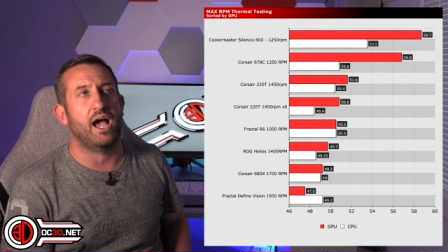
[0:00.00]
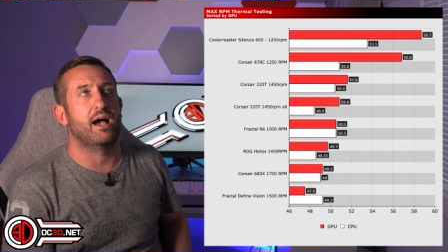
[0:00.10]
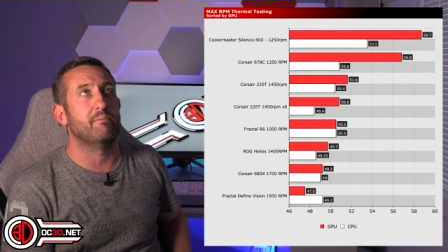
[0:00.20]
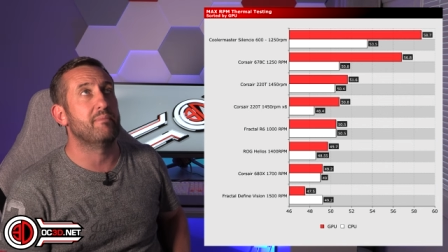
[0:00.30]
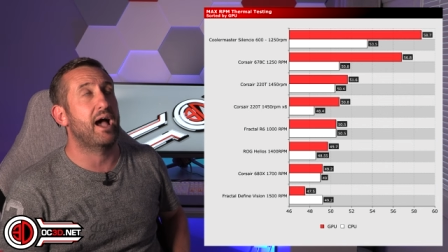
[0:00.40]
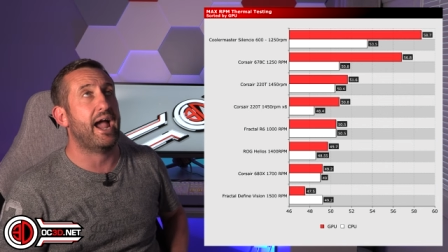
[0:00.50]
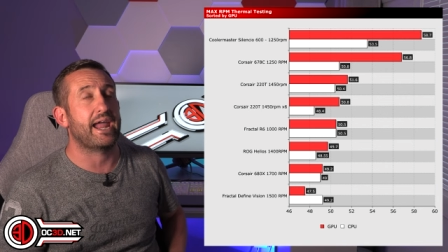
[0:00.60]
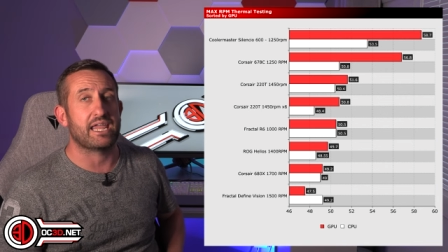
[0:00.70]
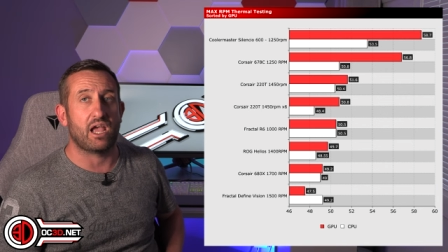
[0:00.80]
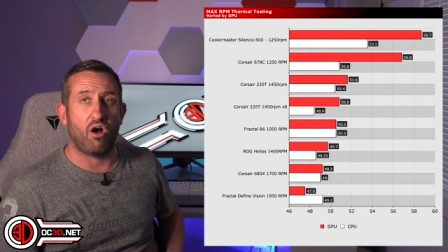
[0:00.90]

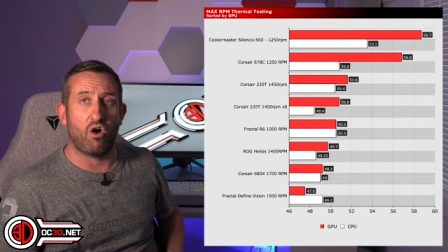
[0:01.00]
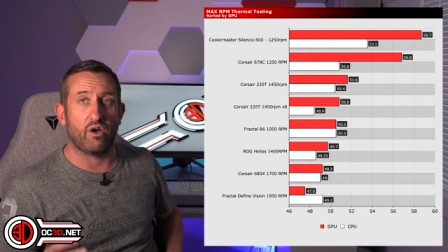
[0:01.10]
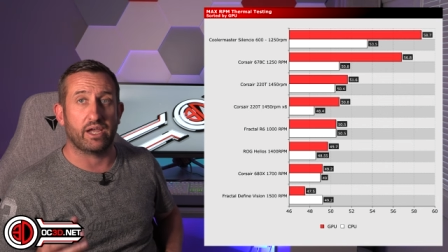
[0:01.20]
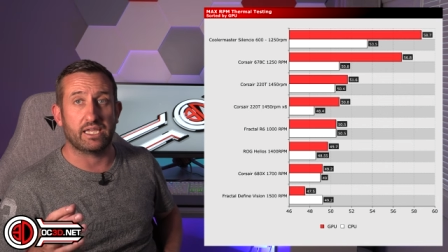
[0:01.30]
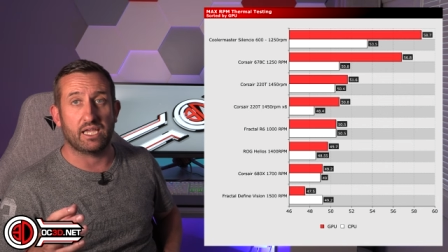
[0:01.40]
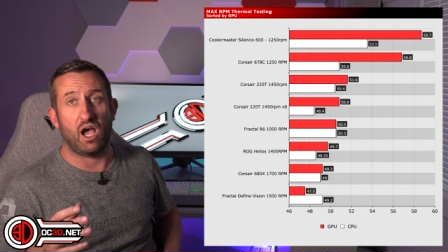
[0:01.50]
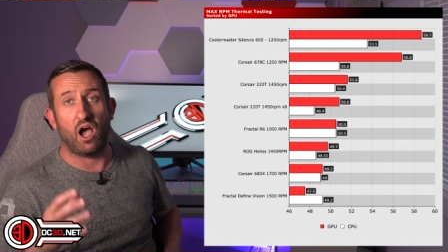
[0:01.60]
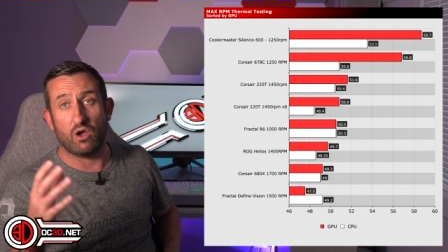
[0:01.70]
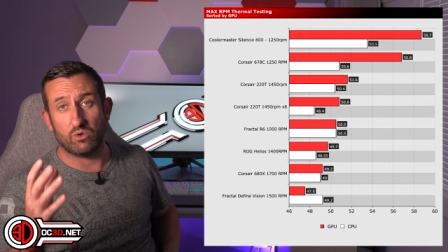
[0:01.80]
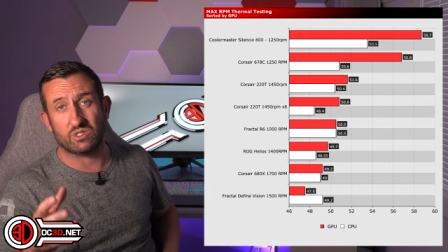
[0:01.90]

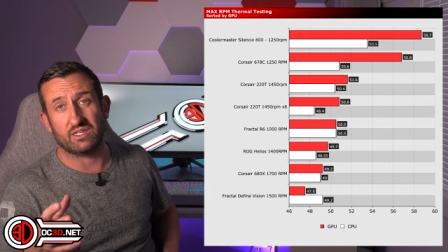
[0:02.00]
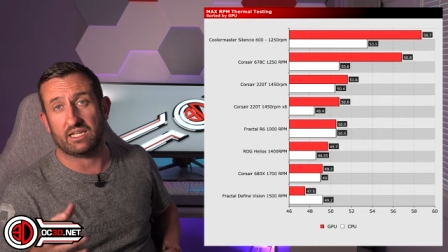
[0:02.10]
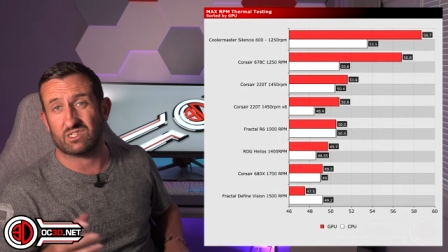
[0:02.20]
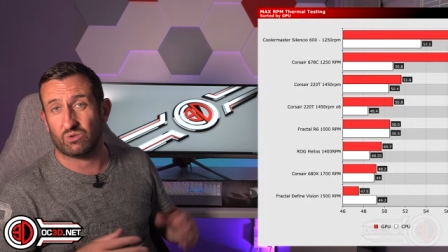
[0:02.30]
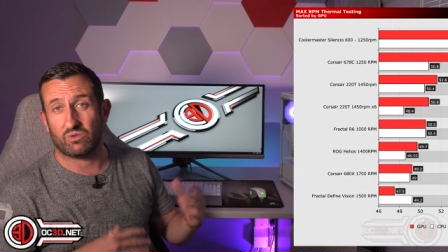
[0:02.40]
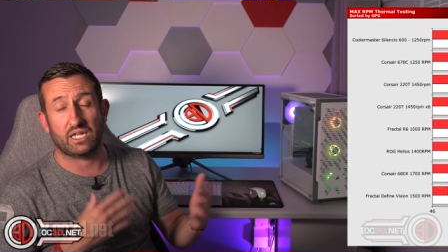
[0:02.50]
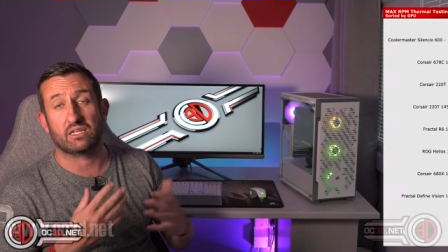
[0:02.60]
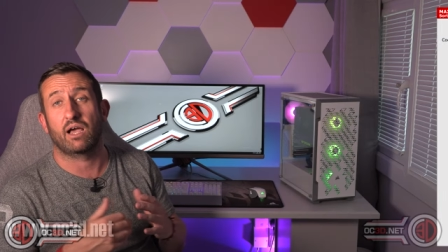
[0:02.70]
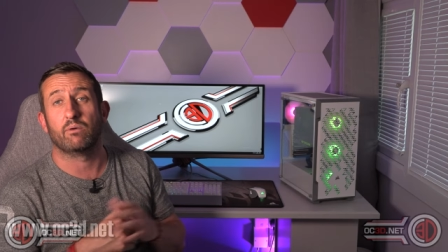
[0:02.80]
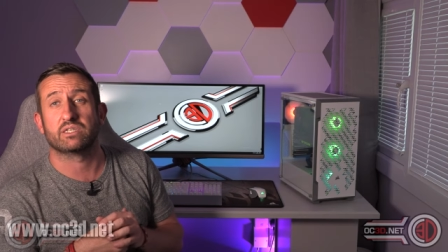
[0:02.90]
AIOs and that sort of
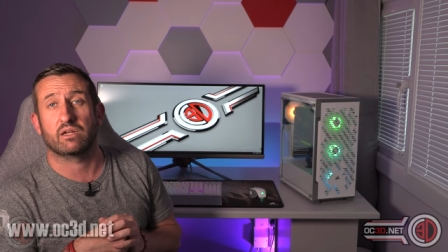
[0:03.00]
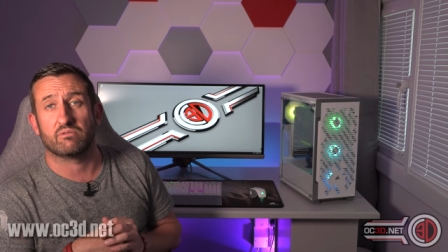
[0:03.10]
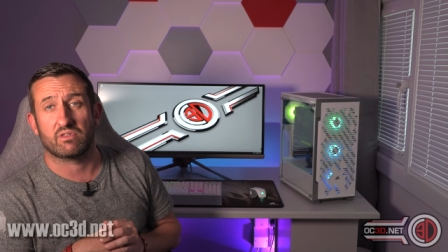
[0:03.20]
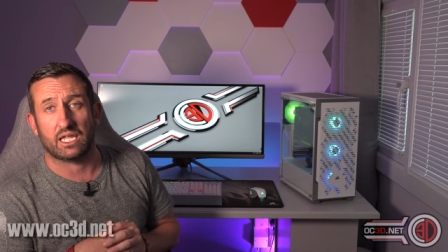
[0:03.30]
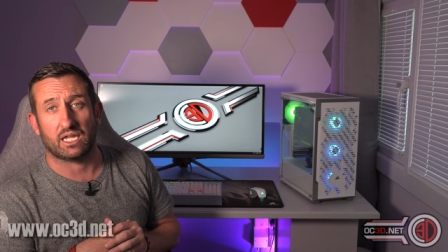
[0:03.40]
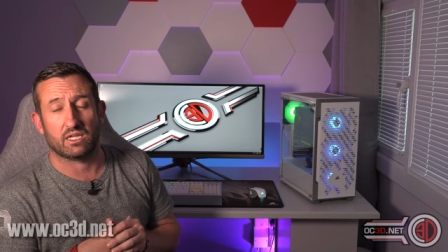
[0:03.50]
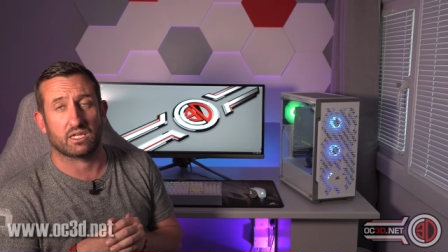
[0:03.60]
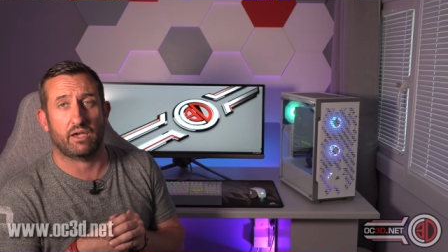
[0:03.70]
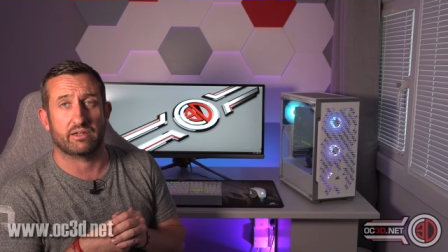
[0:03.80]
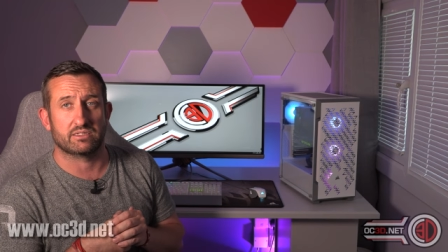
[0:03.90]
thing, no, I don't think you're
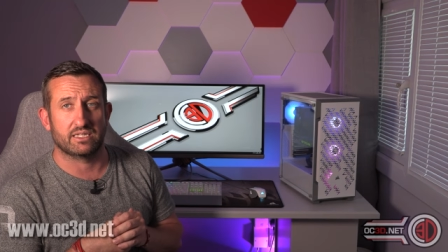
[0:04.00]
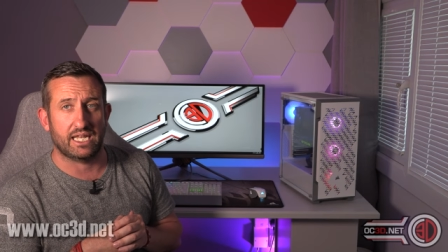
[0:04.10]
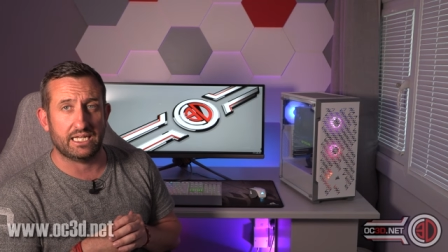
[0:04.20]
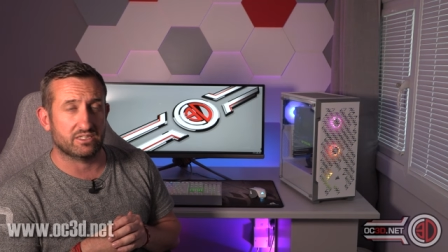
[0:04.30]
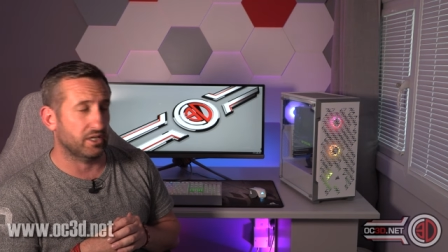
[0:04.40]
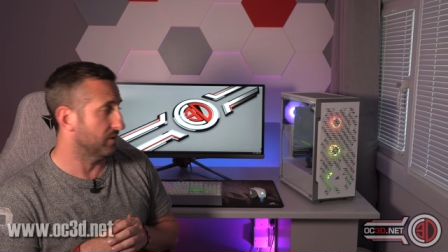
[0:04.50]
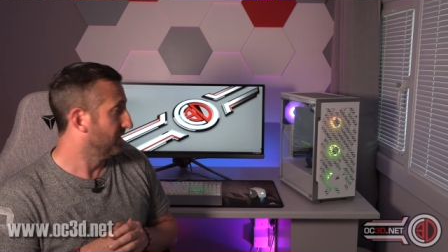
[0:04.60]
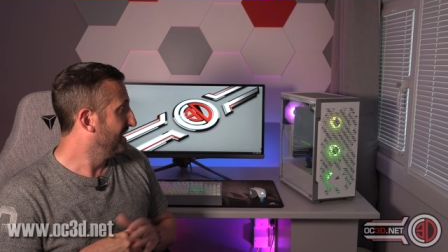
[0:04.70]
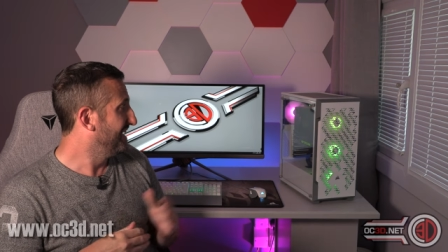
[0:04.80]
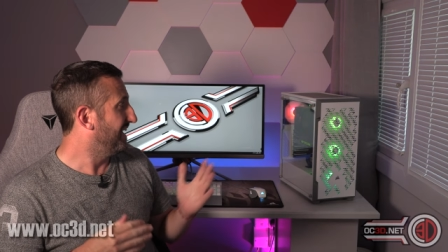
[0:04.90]
going to need to.
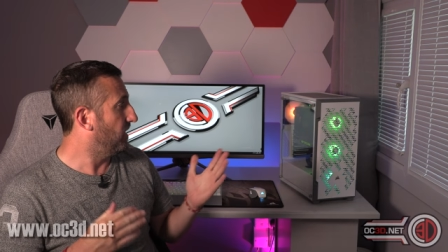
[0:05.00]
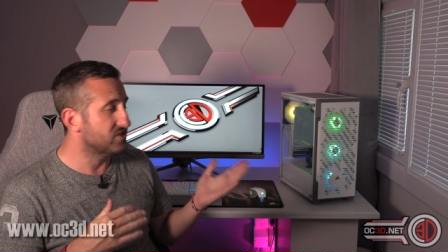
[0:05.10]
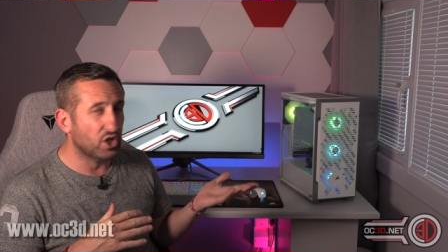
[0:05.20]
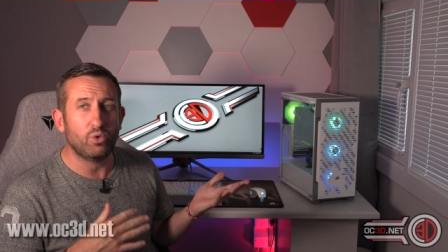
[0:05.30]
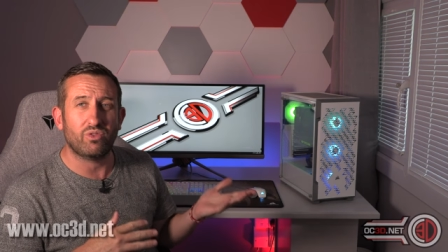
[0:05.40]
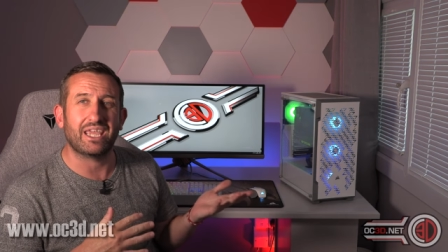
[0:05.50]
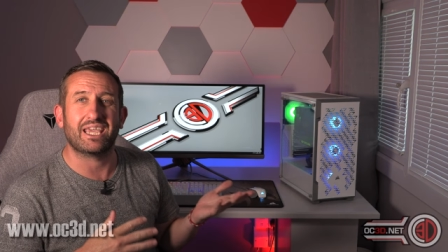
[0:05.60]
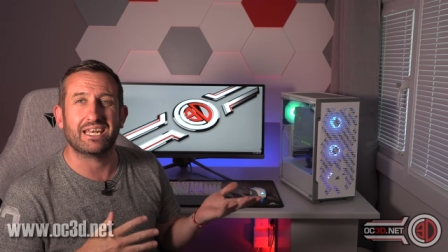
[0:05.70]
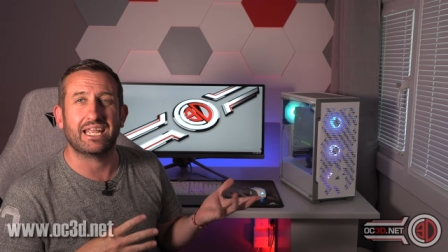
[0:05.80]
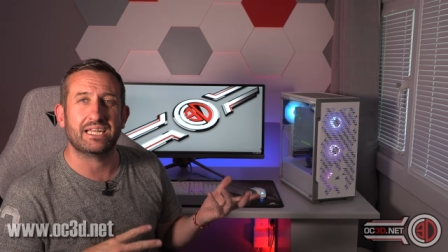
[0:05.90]
I do
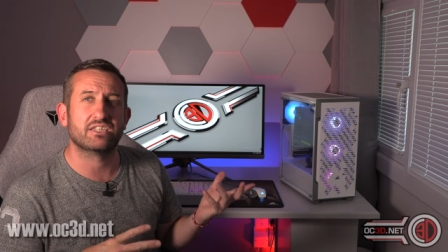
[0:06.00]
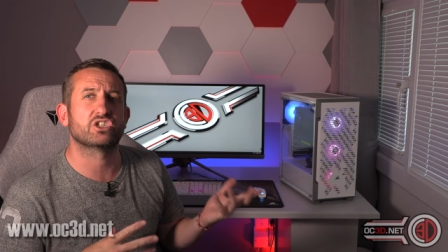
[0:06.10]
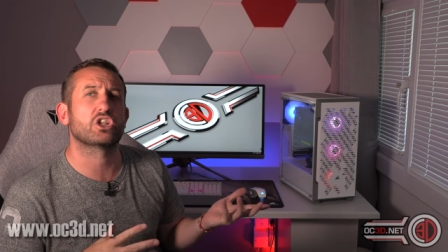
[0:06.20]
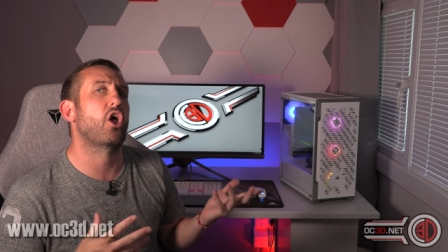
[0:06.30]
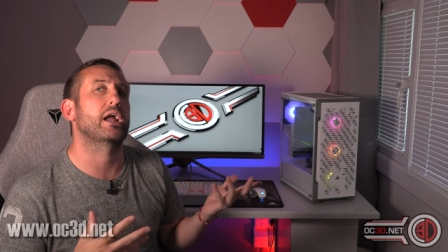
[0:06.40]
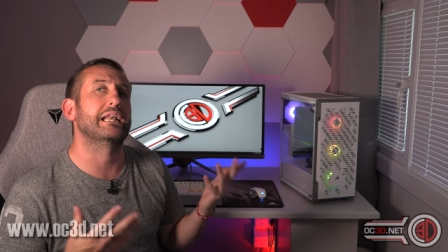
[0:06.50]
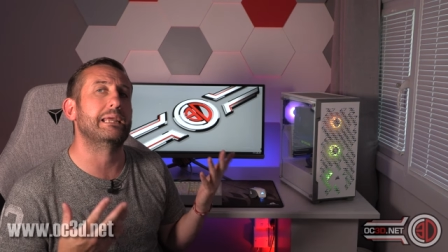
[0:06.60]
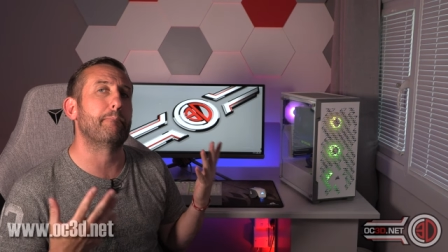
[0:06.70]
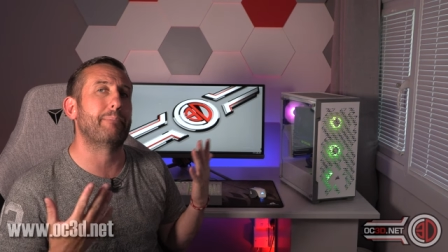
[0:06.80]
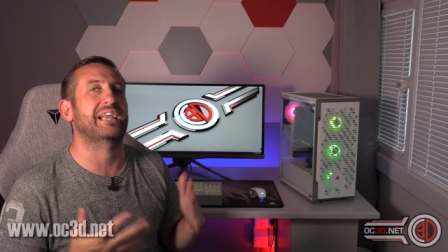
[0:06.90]
think it needed
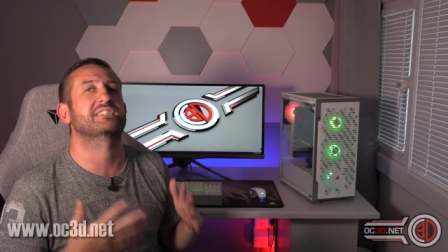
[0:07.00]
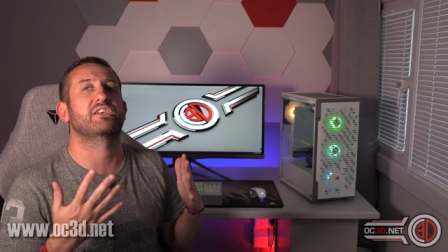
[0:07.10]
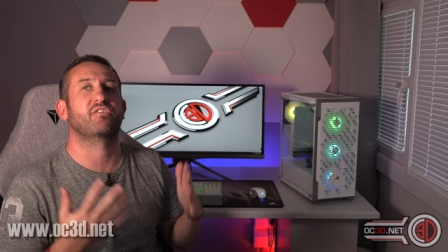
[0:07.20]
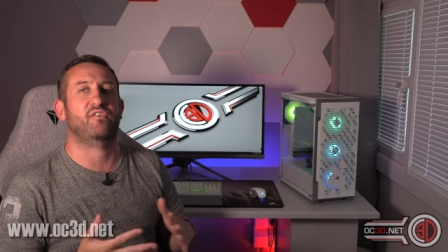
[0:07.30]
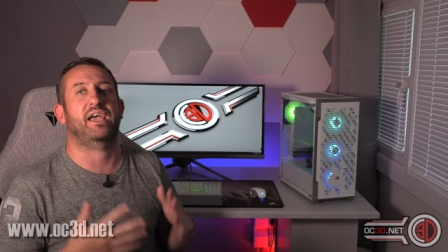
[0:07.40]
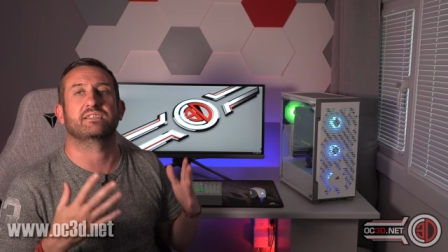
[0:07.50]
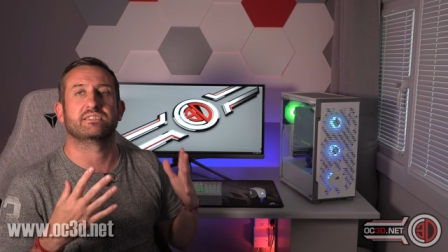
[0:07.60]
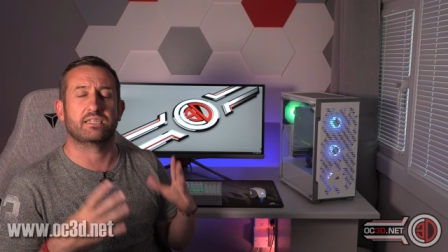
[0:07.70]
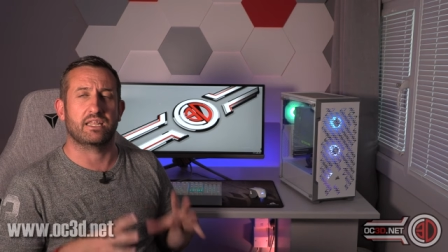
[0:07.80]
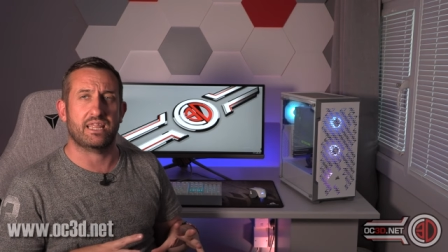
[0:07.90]
slightly better
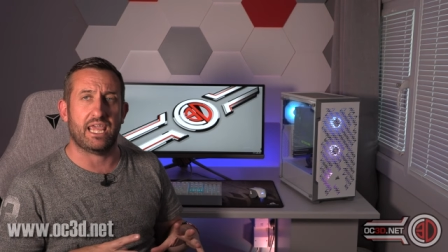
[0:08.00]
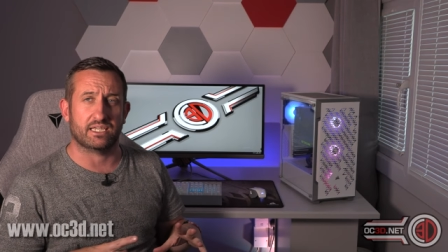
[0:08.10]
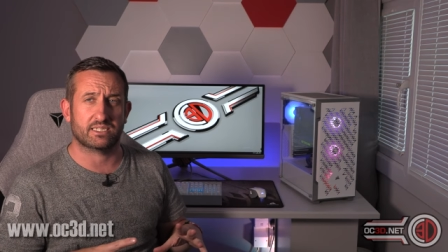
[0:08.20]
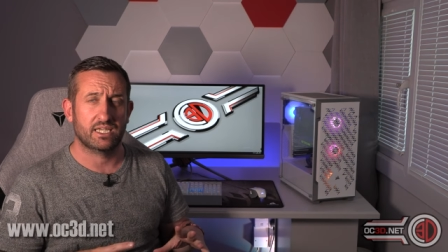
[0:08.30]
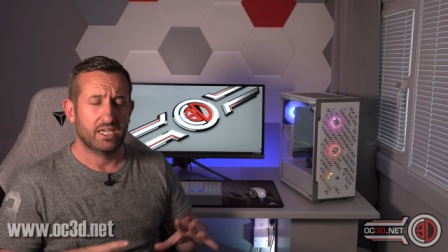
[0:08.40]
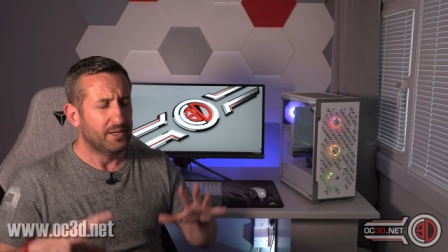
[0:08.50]
fans than this.